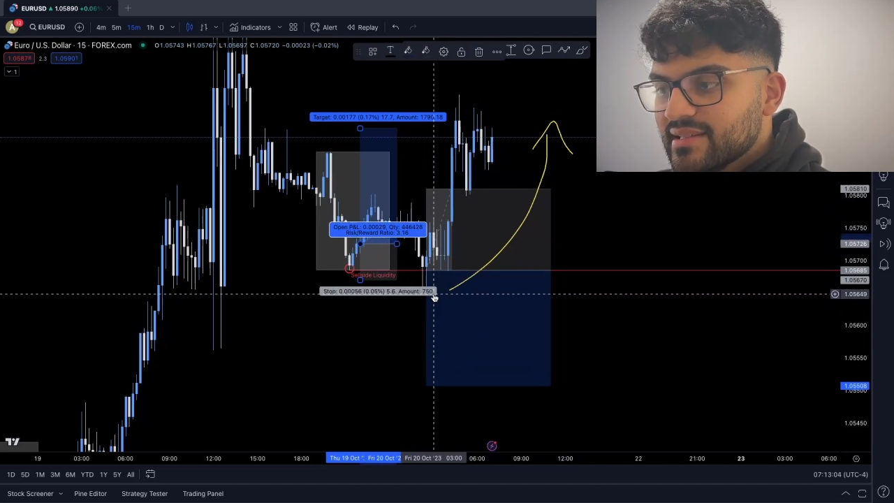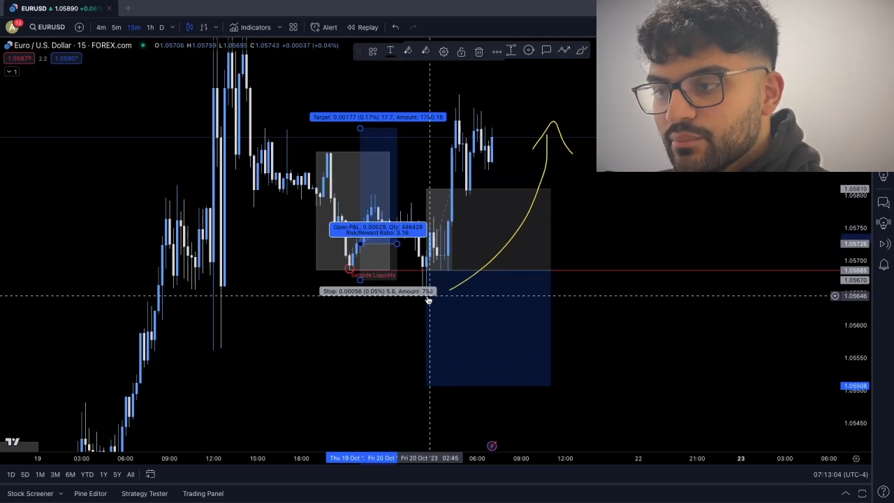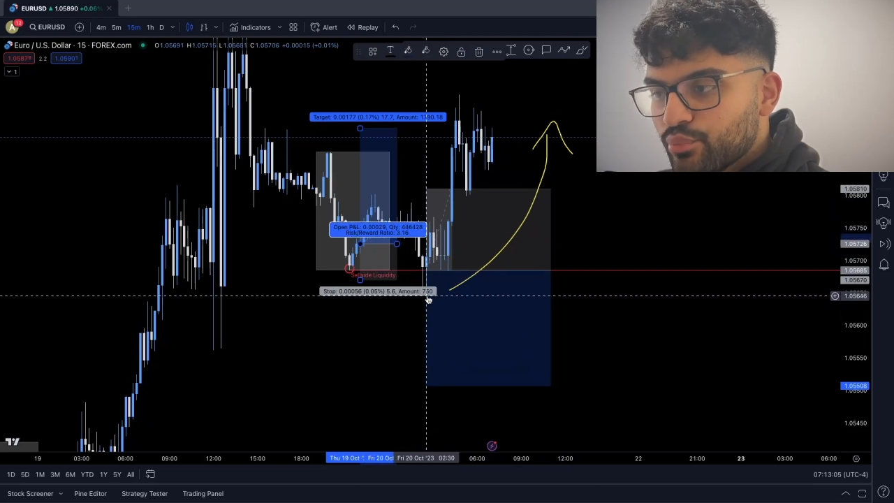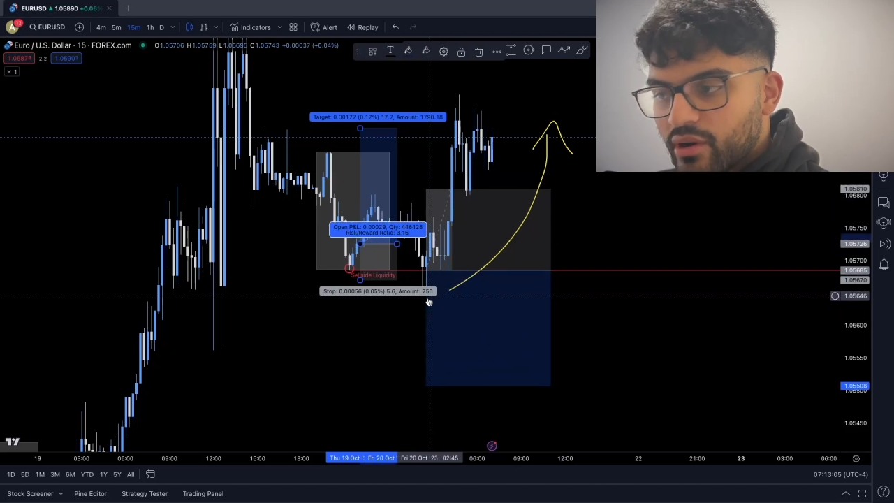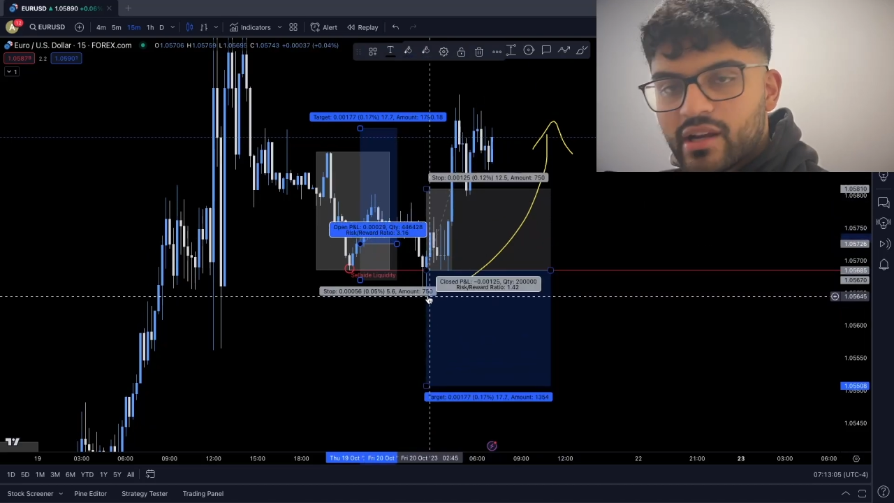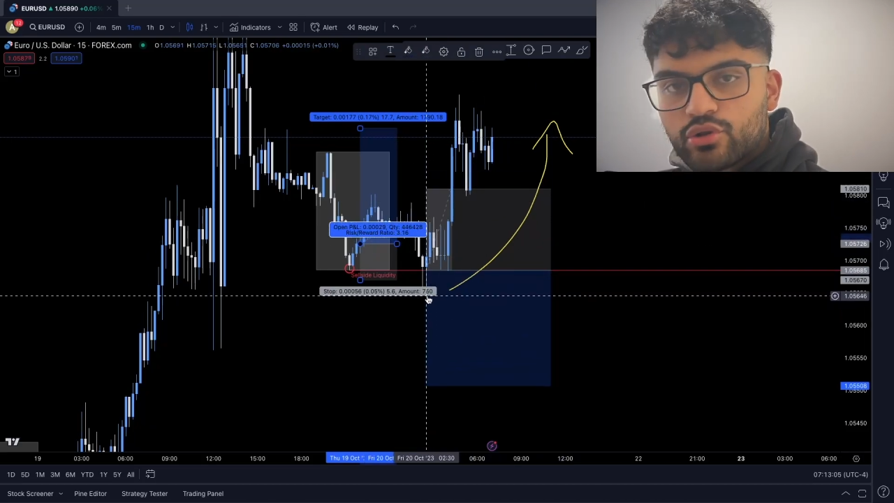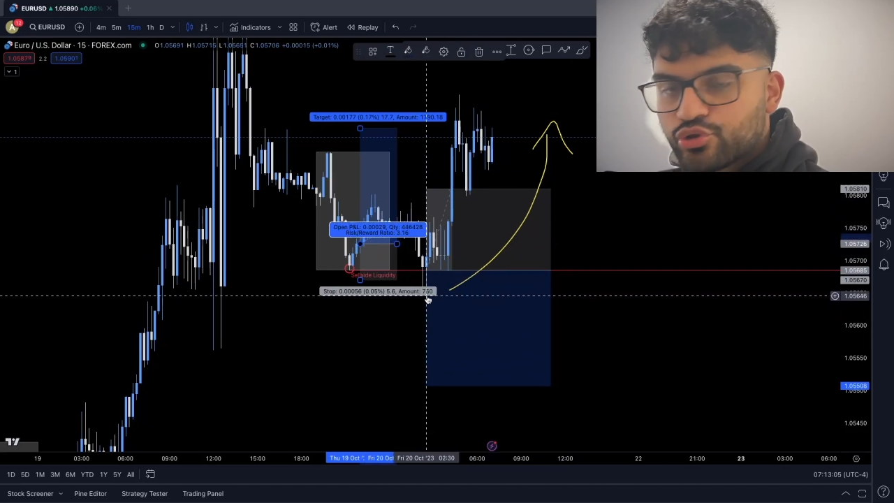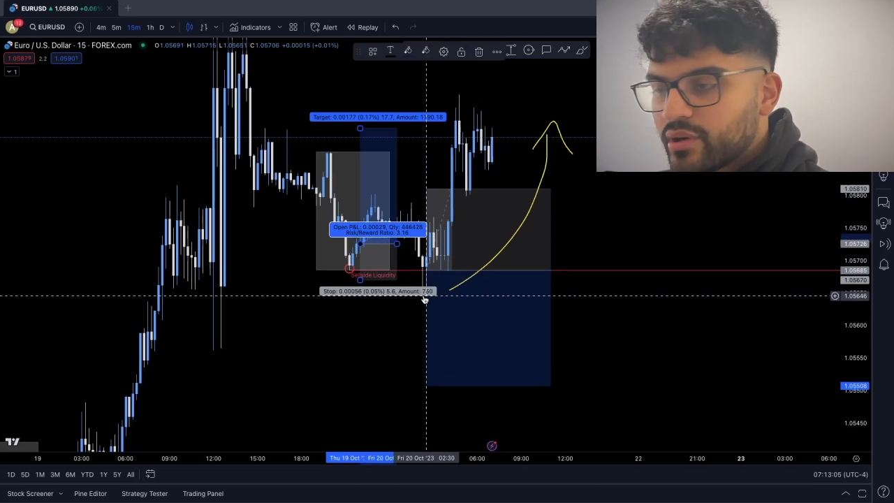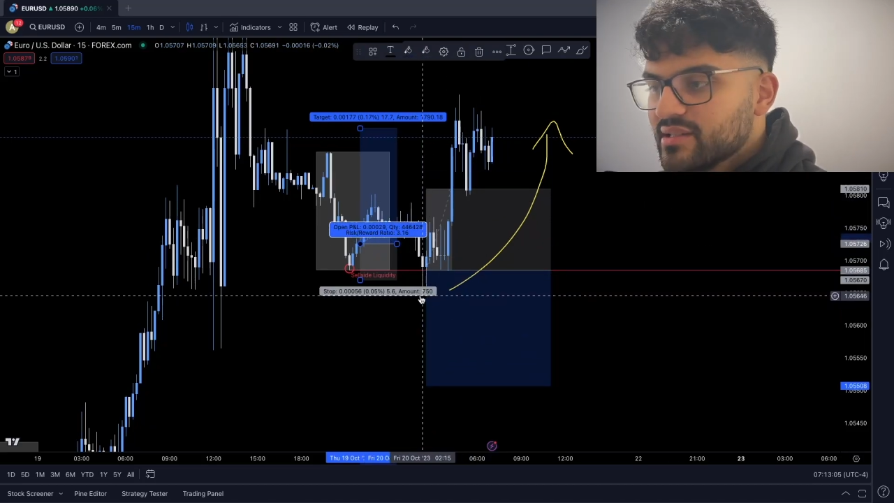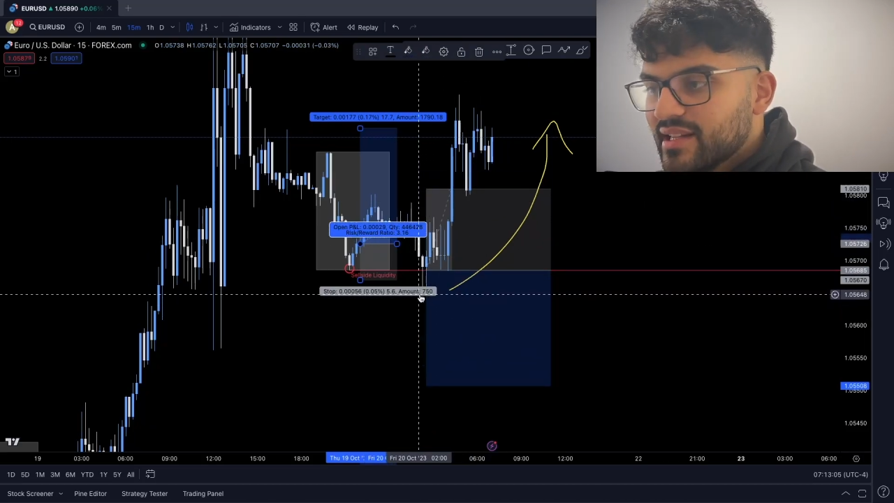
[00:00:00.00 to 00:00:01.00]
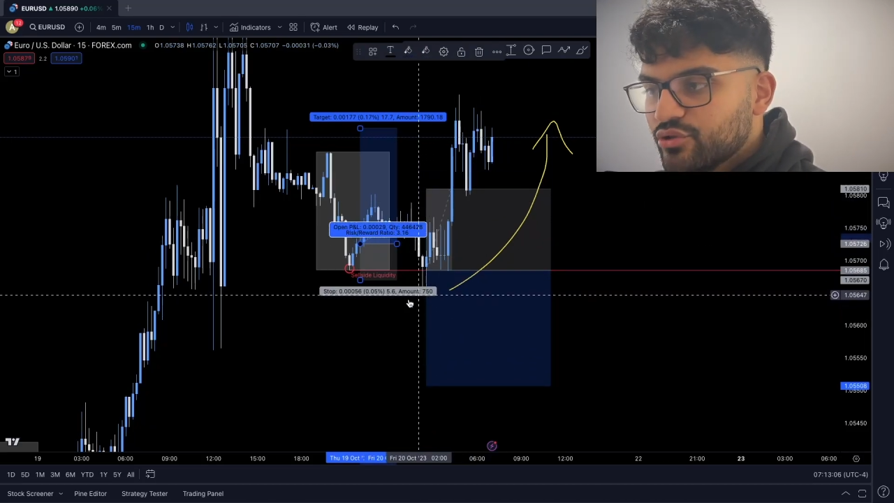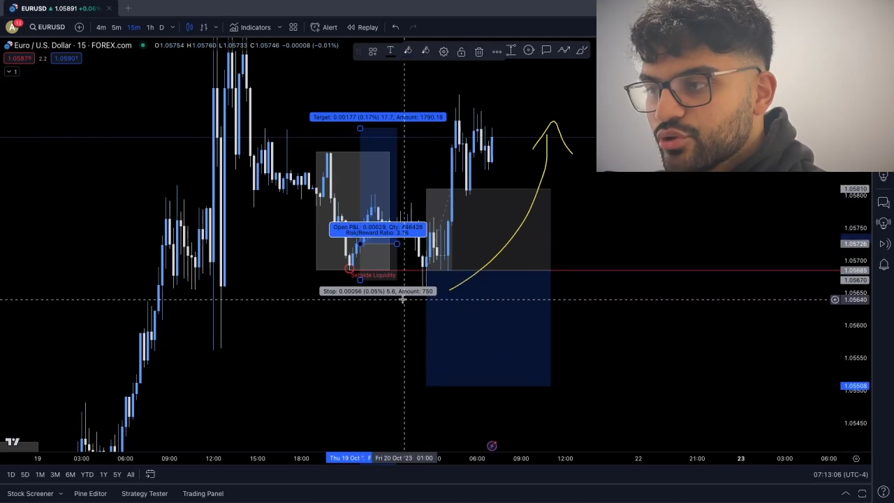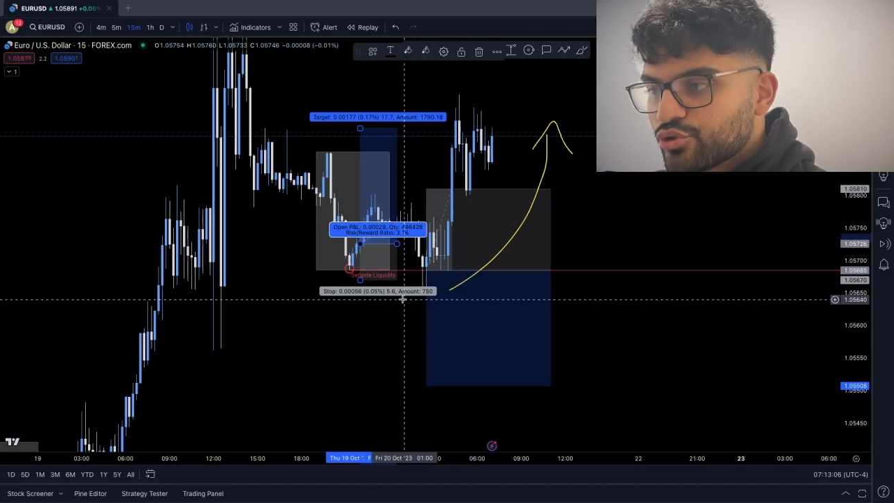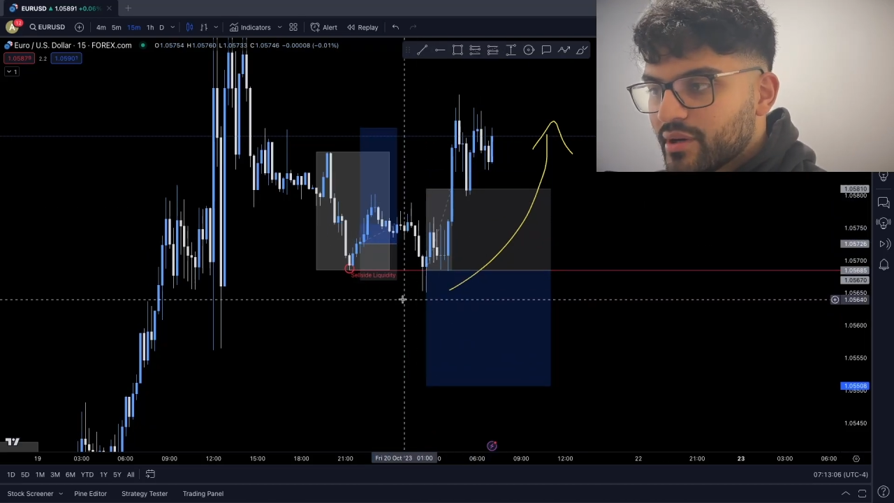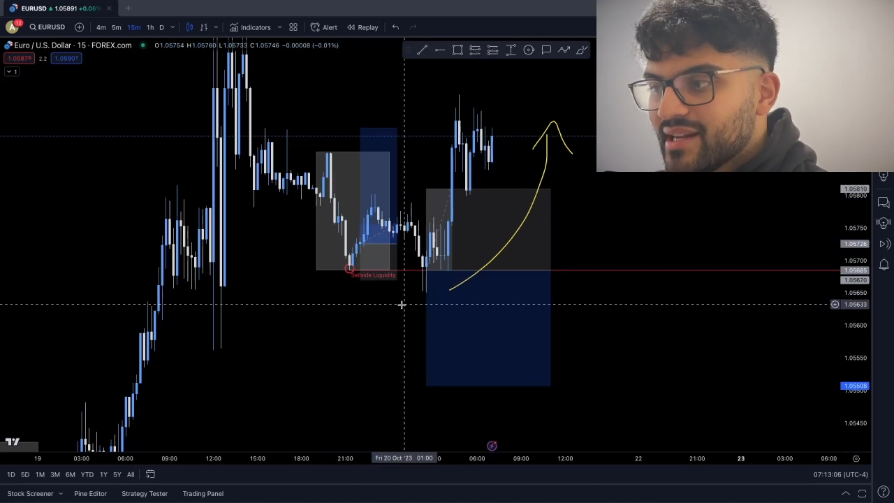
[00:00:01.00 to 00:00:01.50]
breakout traders into a trade